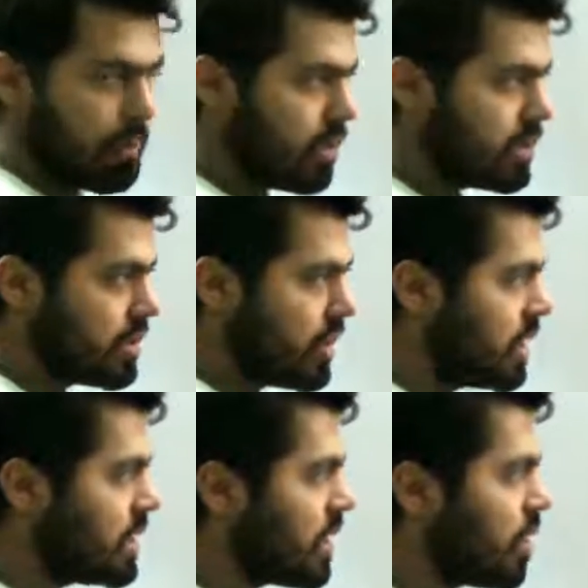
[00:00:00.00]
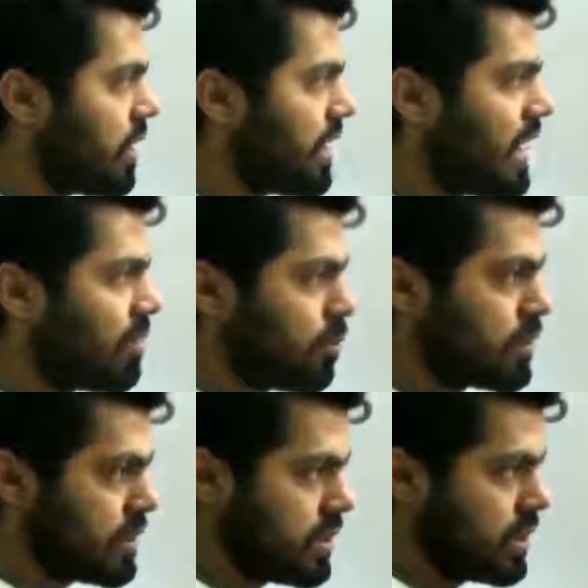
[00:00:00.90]
because these are contact
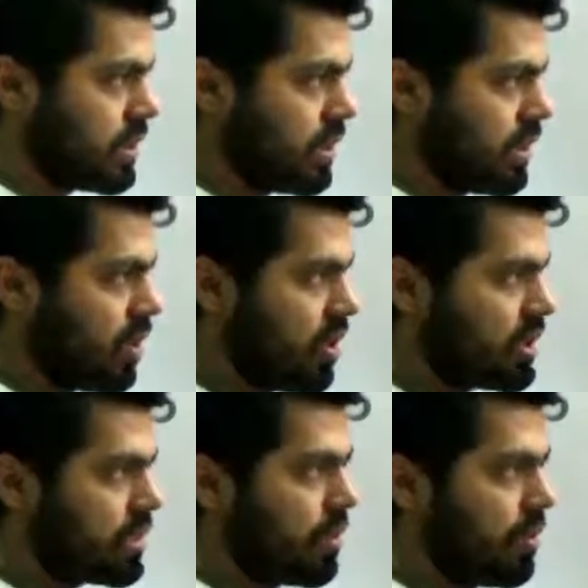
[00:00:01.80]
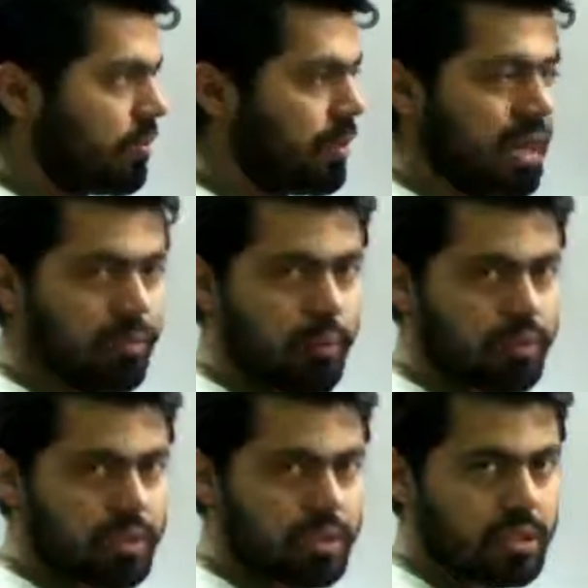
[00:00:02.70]
forces, not field
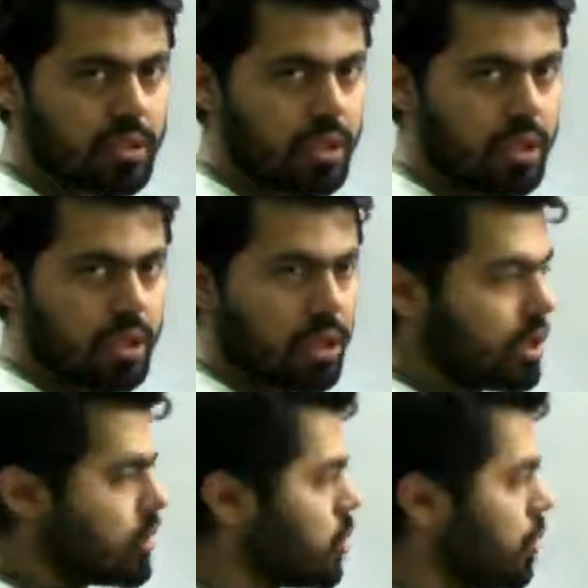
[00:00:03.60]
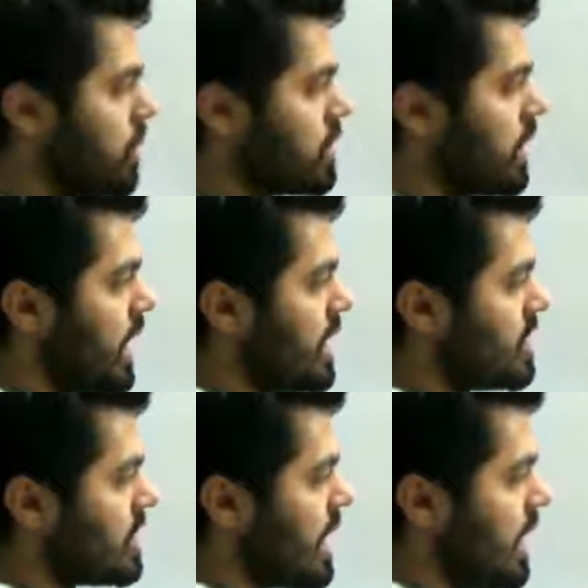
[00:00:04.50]
forces. So person A
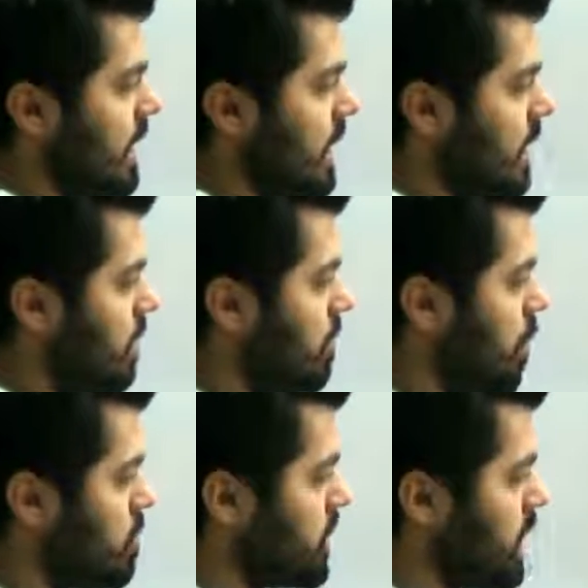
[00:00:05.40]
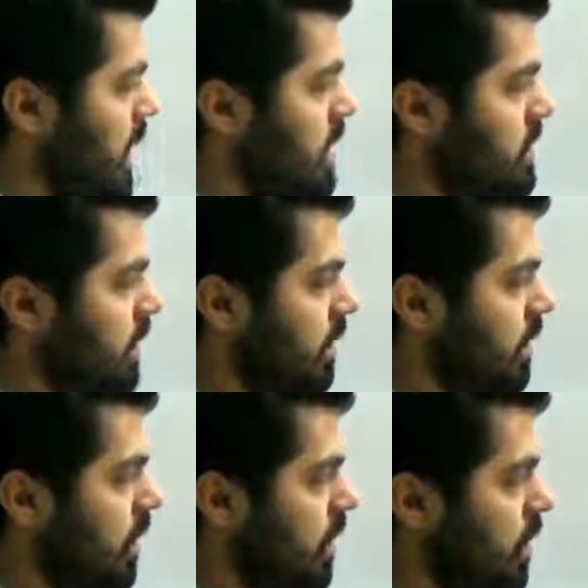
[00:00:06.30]
is standing here, object A is here.
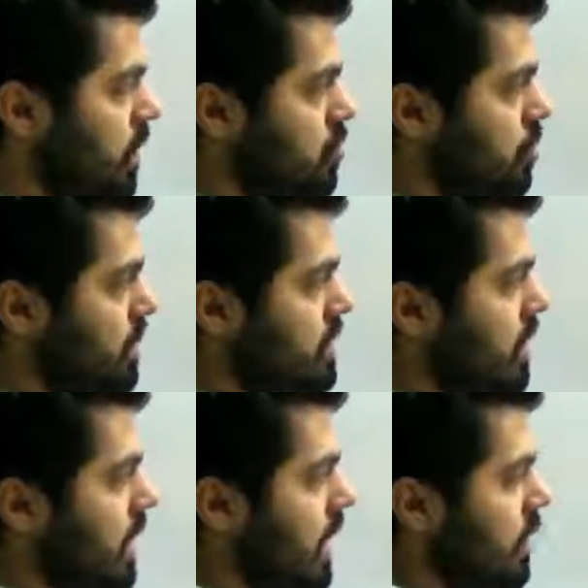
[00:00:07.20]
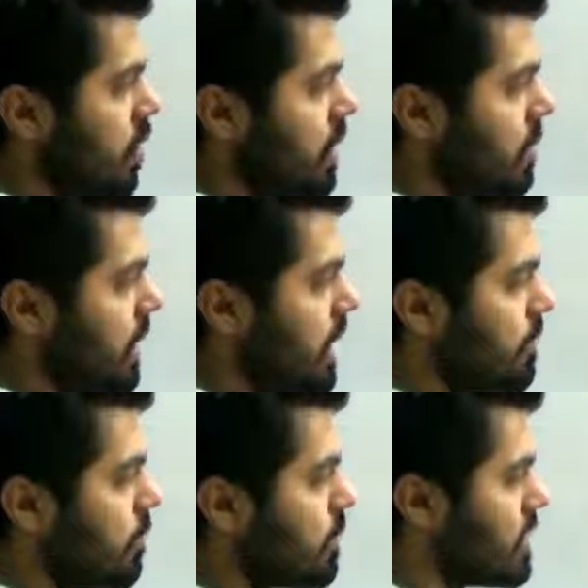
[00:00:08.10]
So person A cannot apply
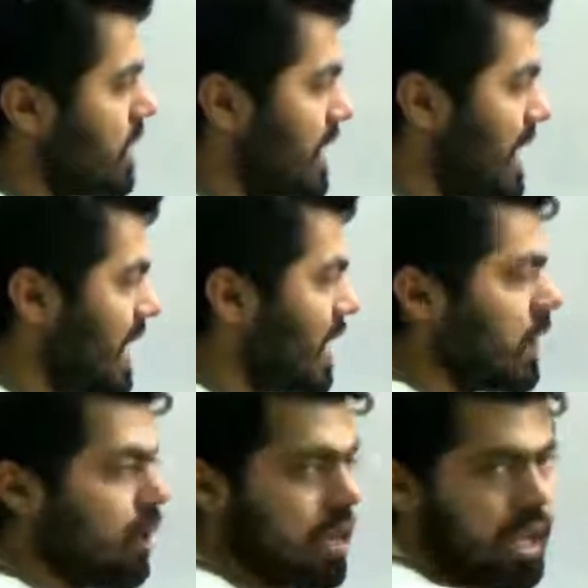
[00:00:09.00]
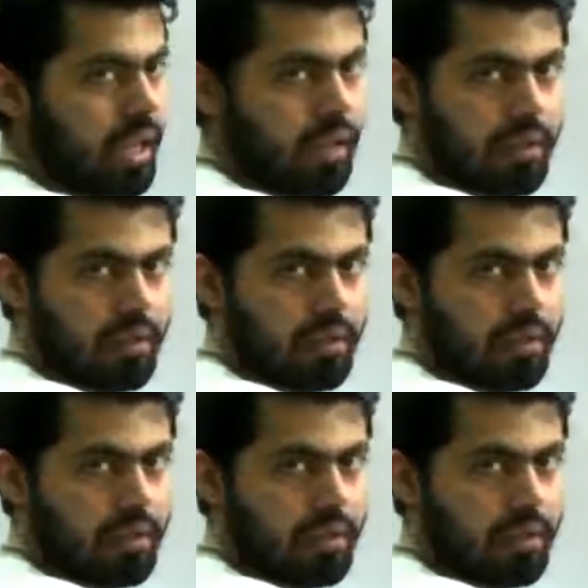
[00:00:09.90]
a force directly on A.